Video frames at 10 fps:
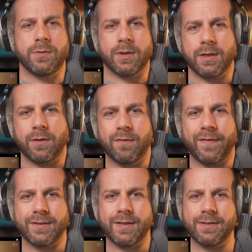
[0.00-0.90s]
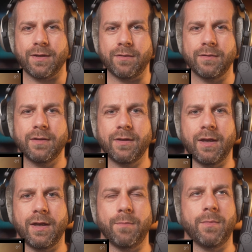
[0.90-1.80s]
the guy doing the falsetto
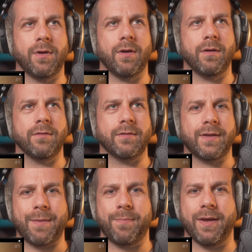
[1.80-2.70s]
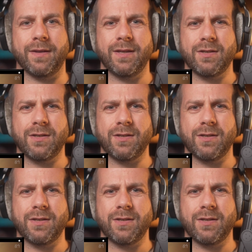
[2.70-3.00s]
on that bit?